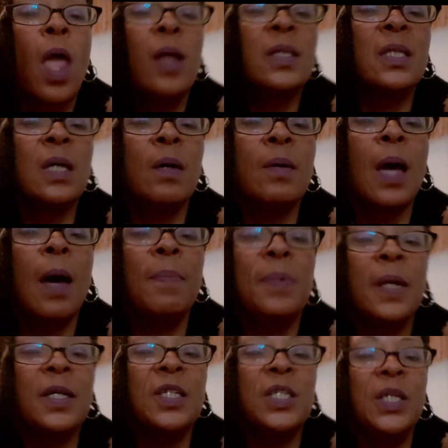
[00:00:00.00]
So God
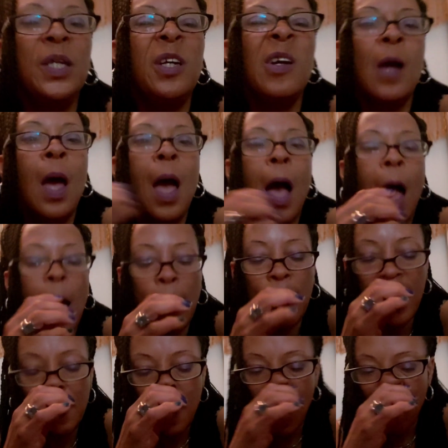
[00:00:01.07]
bless you. I'll
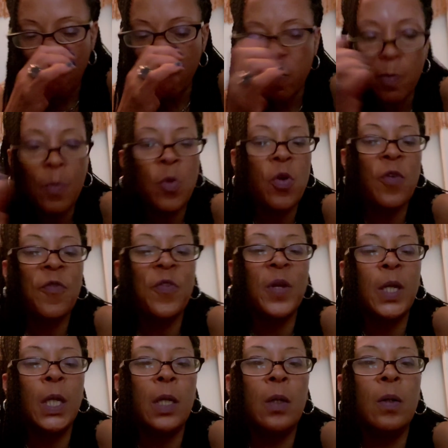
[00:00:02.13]
be back with more for
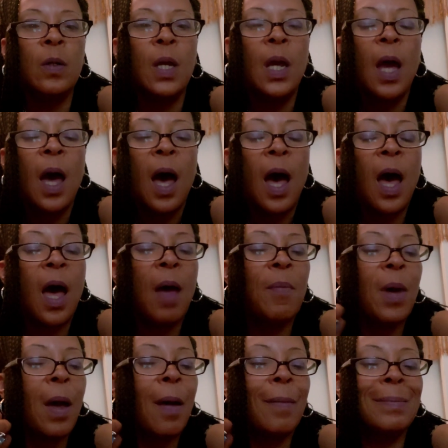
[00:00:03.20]
you.
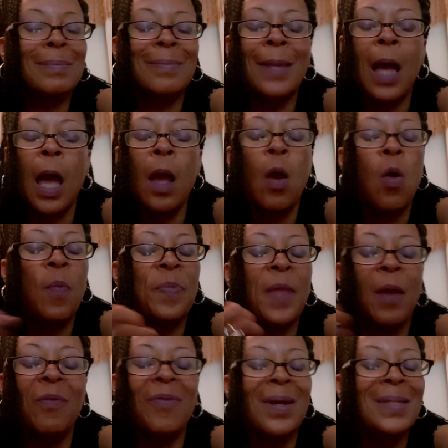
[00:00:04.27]
I hope
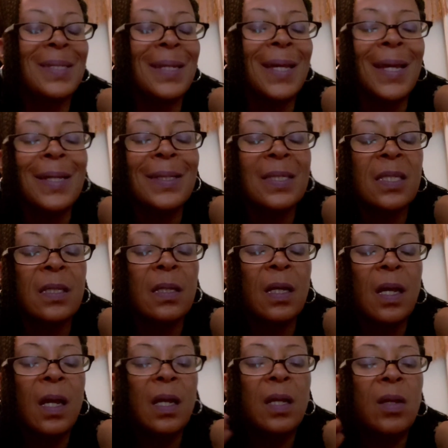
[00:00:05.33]
that resonates.
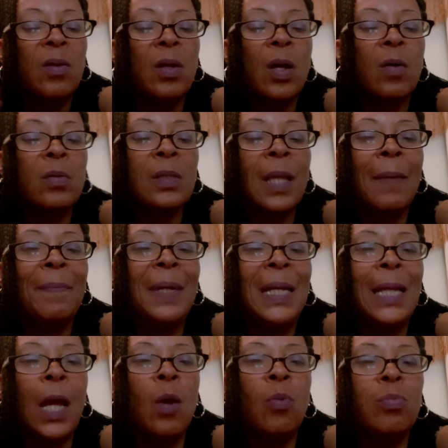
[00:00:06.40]
Let me
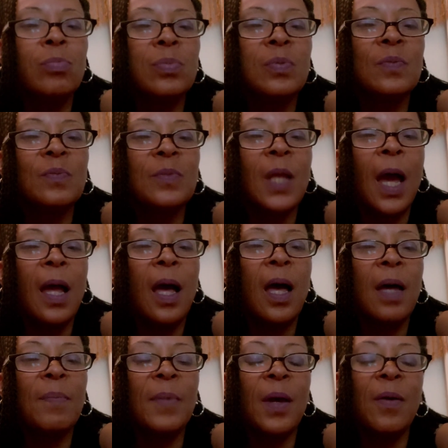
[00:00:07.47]
know.
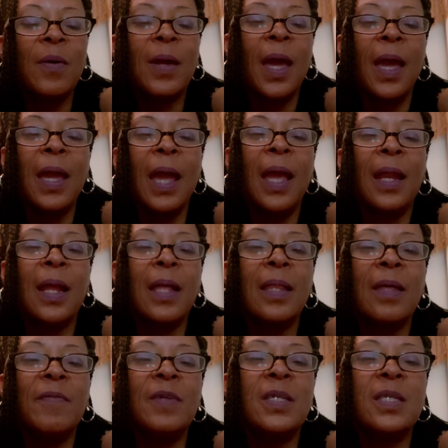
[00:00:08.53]
Okay, and I
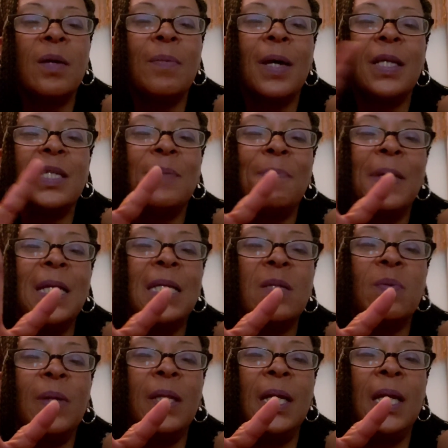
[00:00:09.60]
love you so much.
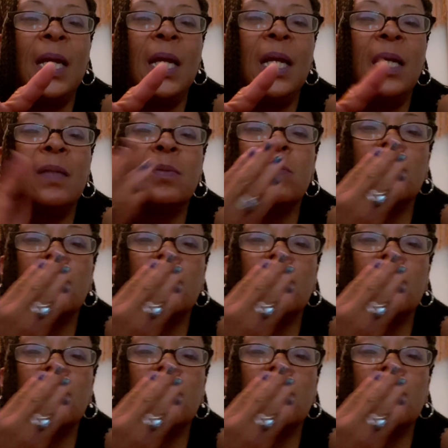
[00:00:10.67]
Peace, Whitney.